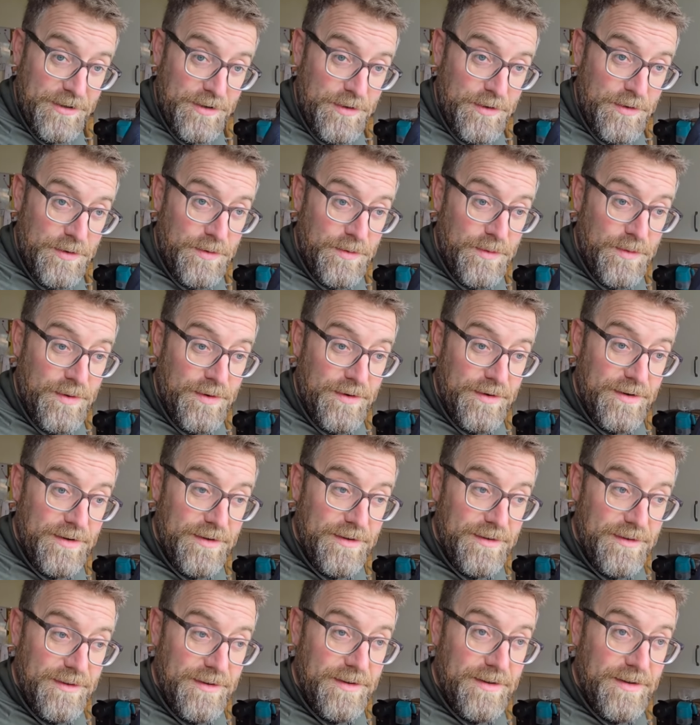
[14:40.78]
to,
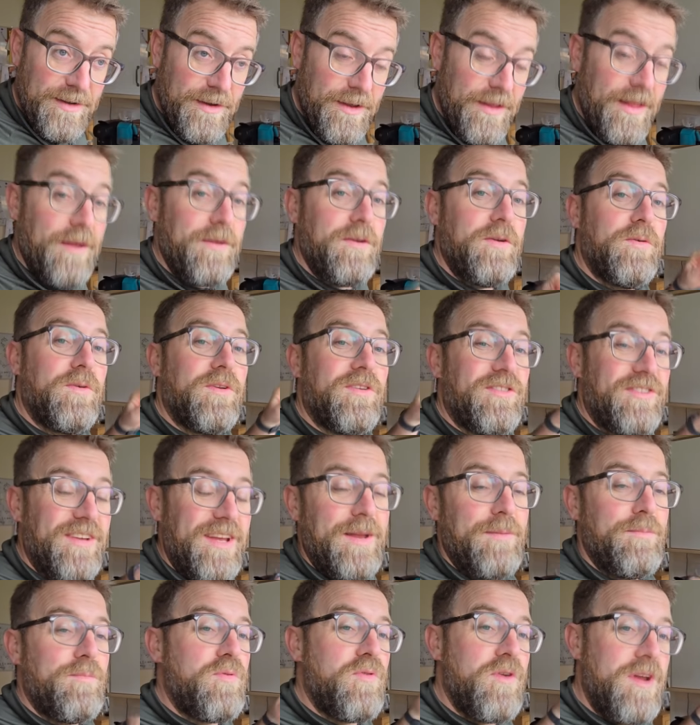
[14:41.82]
that you have
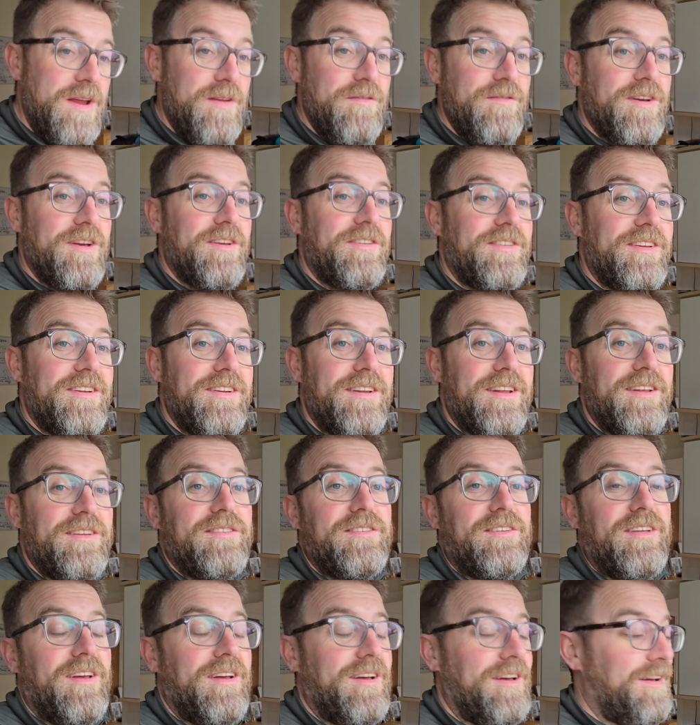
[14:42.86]
seen previous in
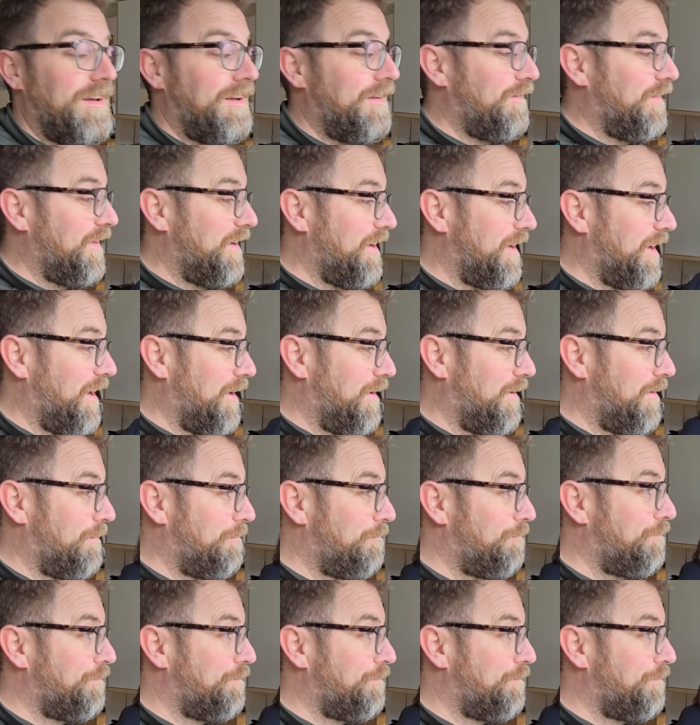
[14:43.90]
this uh, video.